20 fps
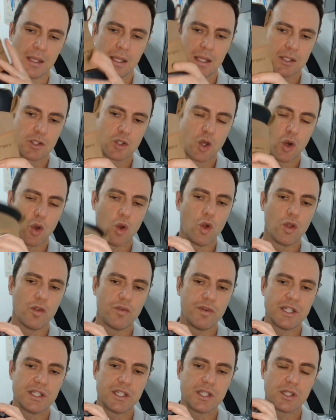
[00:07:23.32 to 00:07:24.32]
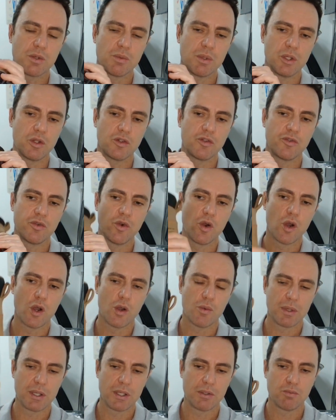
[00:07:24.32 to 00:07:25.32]
It's got all the features that we look for,
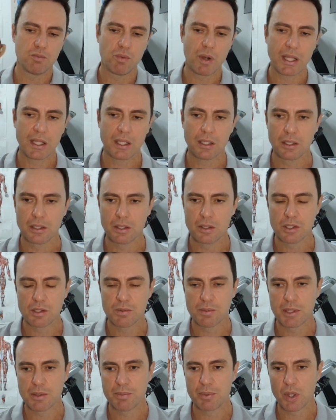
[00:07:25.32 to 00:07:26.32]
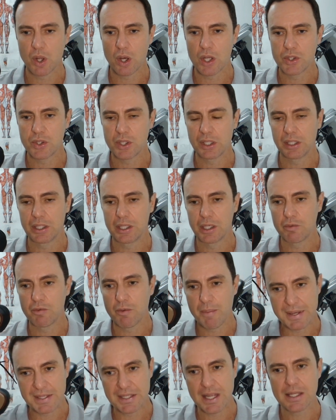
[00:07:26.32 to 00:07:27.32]
and we regularly use them in the podiatry clinic. We've
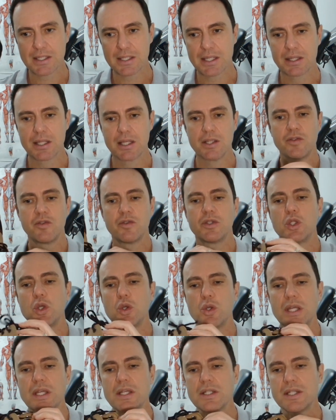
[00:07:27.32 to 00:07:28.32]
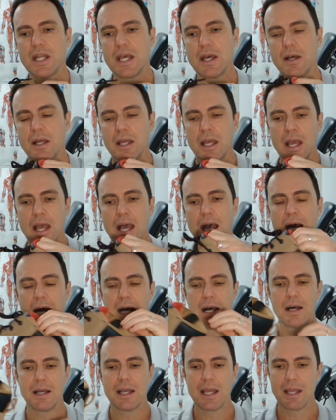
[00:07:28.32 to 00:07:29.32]
been testing these for 2 years now.
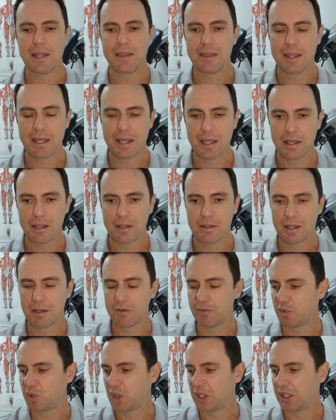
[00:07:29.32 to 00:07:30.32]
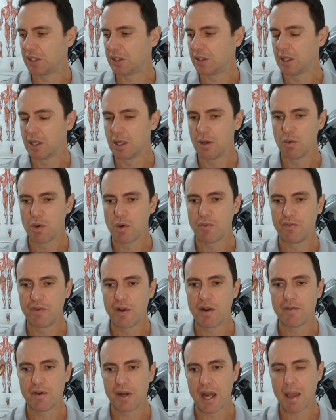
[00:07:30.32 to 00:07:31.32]
And we're
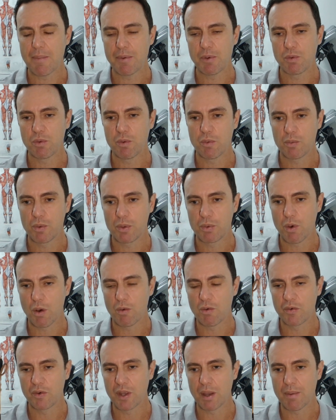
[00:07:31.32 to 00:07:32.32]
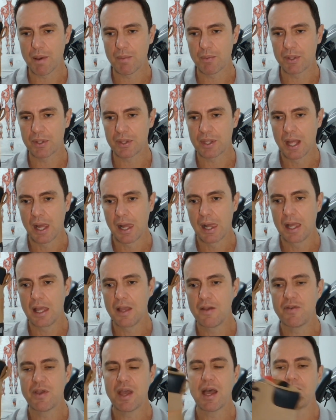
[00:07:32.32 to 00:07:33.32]
very, very happy with what we've come up with.
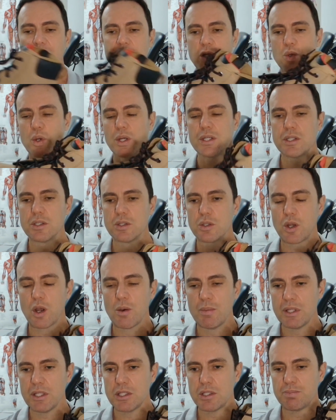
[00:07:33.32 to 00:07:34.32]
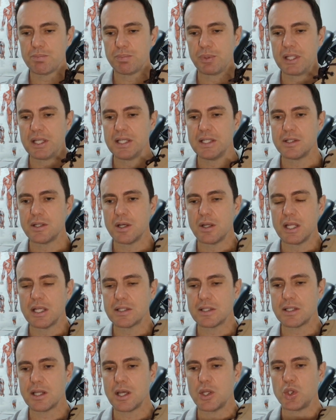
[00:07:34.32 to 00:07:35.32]
If you have any questions or comments, please don't
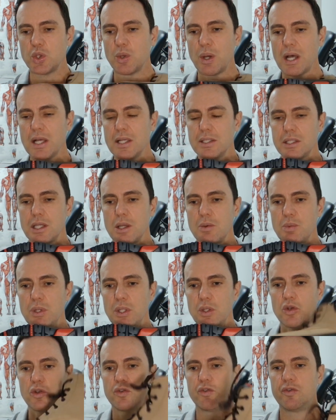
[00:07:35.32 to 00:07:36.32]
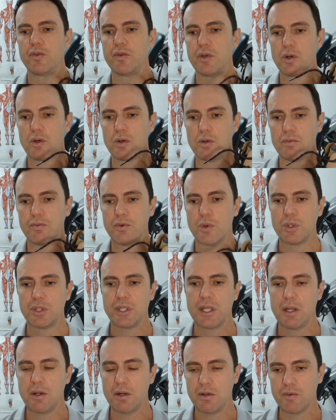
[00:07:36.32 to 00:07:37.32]
hesitate to ask, and we look forward to
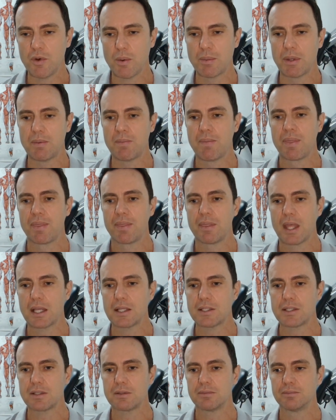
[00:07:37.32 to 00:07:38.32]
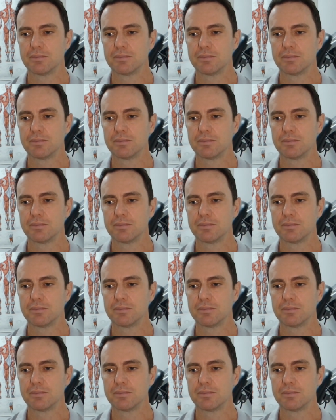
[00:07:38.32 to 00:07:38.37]
hearing from you. Thanks.